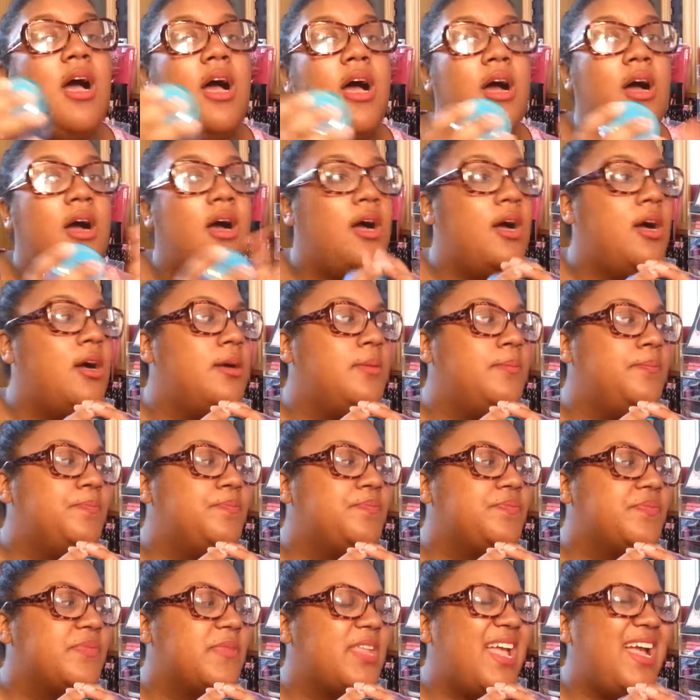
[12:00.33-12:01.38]

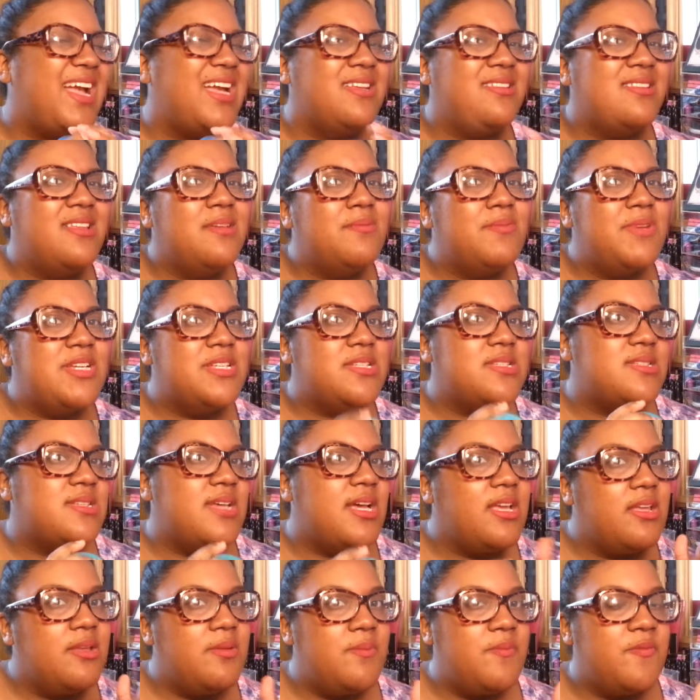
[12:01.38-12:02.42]
I think my
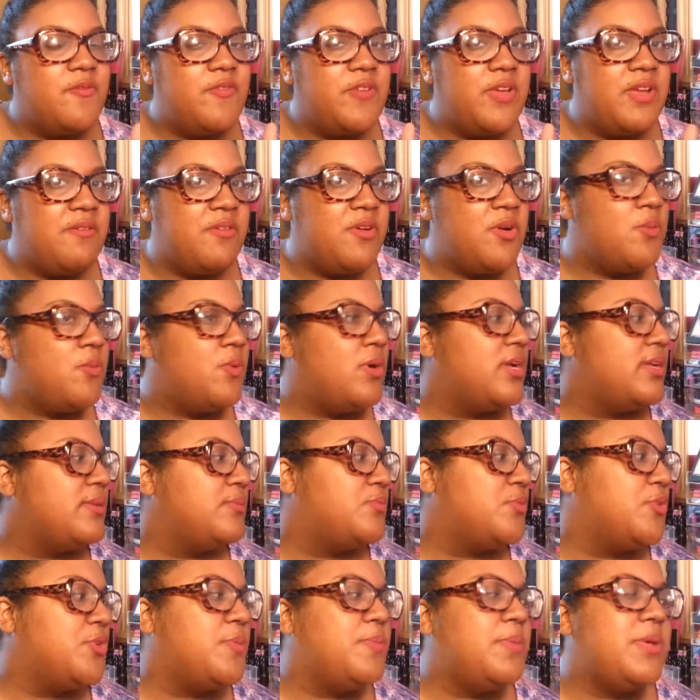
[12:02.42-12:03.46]
second favorite
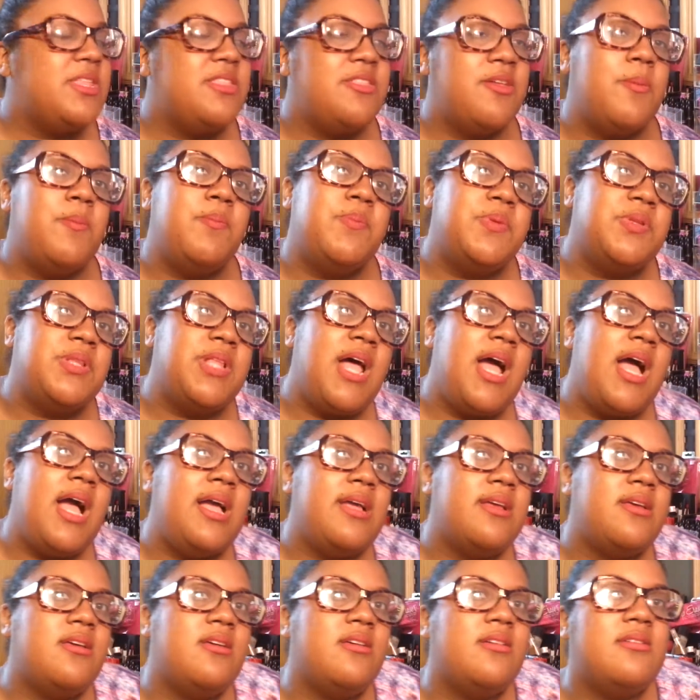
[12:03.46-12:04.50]
one would be the
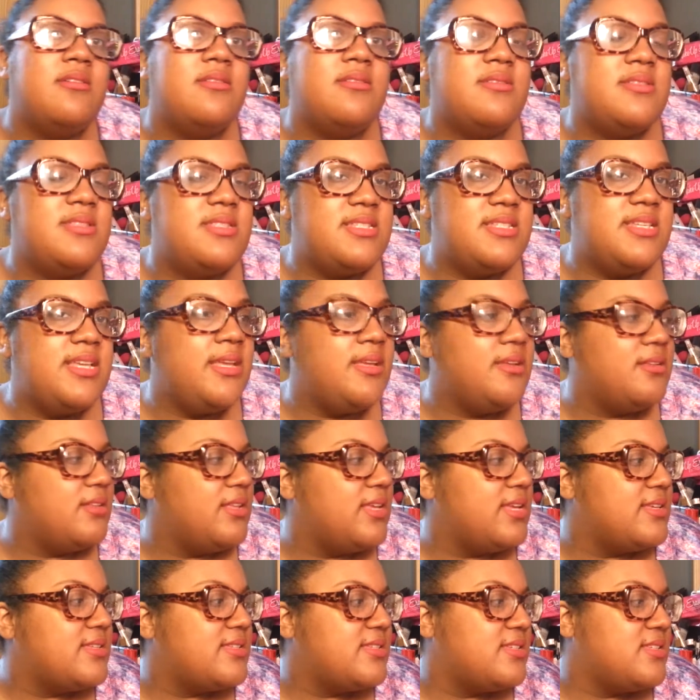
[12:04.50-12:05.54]
black
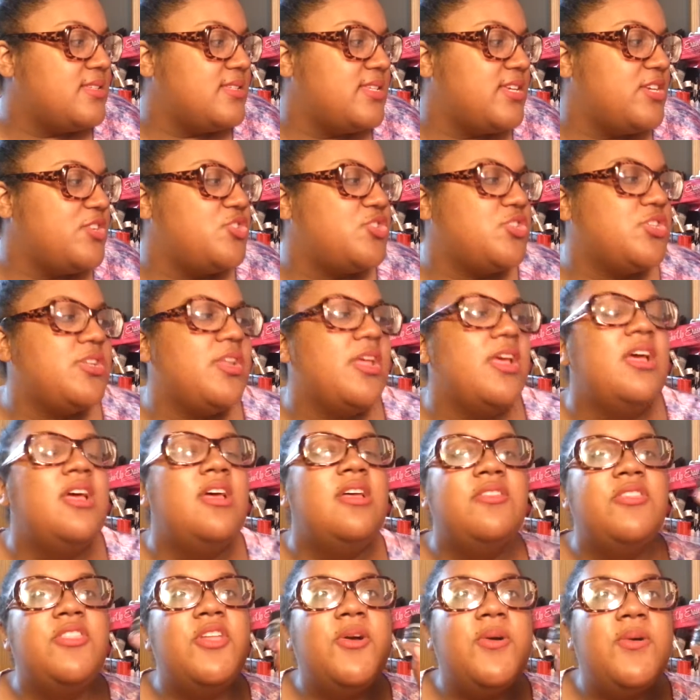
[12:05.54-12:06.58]
tingling sensation.
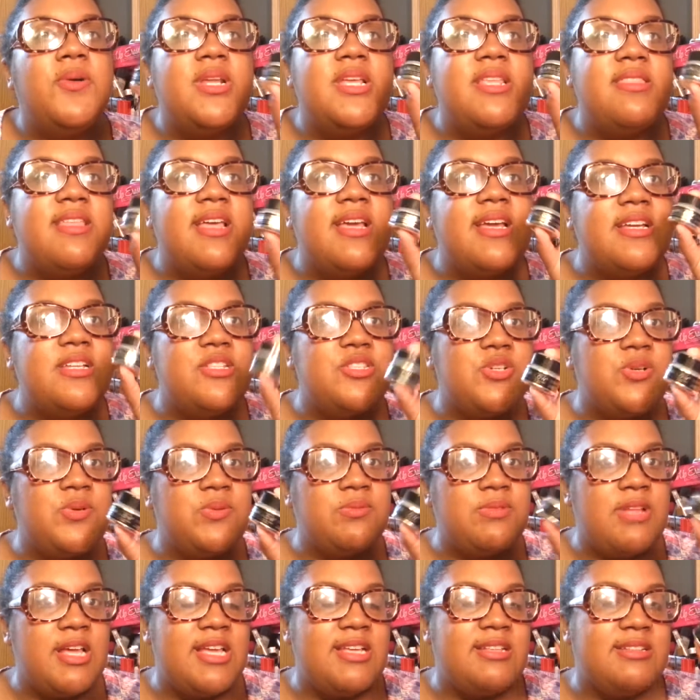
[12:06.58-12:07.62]
The only thing I
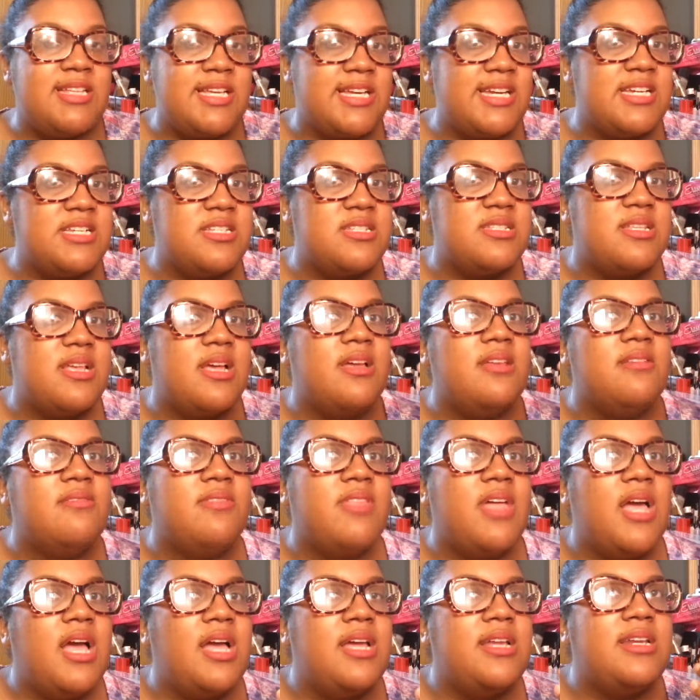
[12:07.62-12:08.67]
don't like I
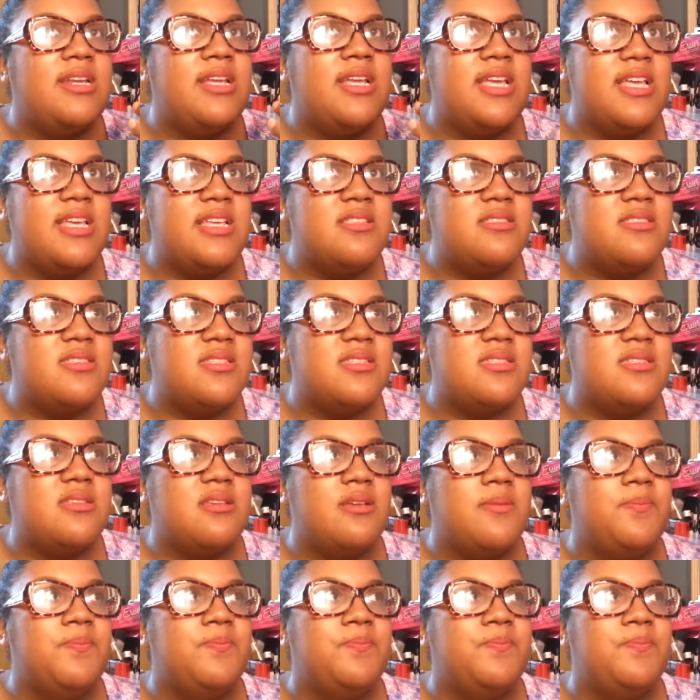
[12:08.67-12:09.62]
said, that it's